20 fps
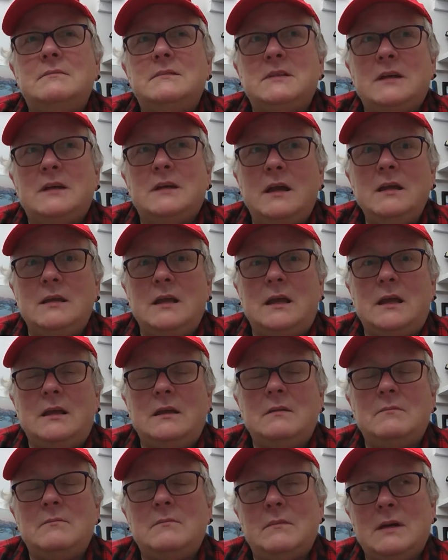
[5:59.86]

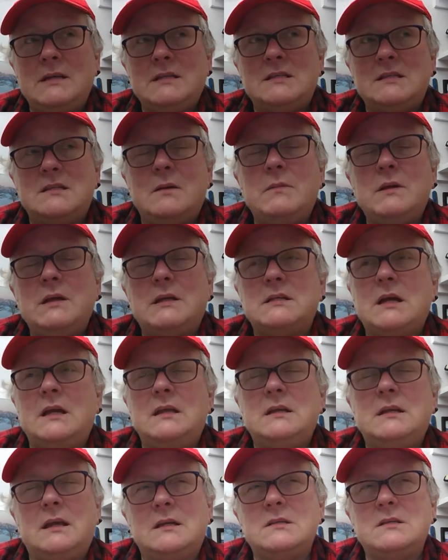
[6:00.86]
tightening, my stomach
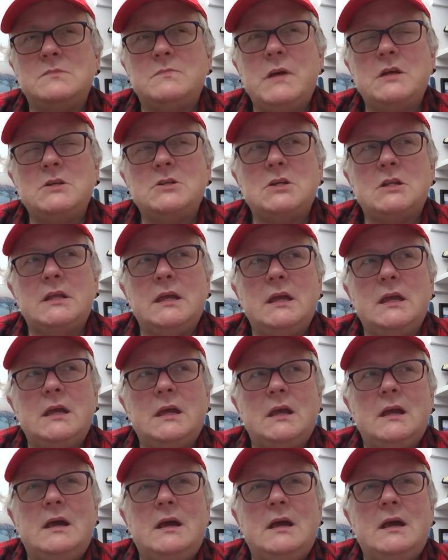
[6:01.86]
tightening especially,